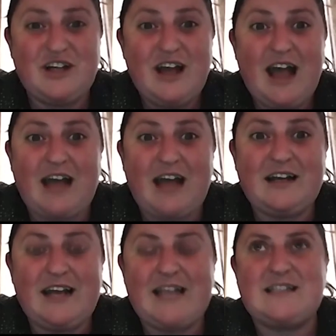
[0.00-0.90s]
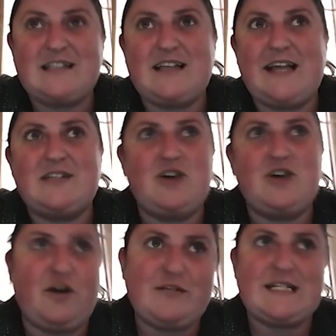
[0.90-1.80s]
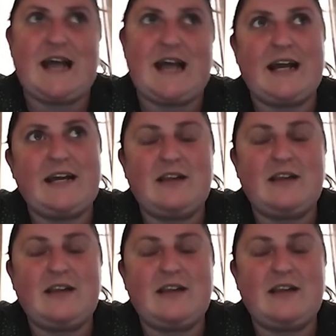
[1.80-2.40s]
and it's got rid of that guilt.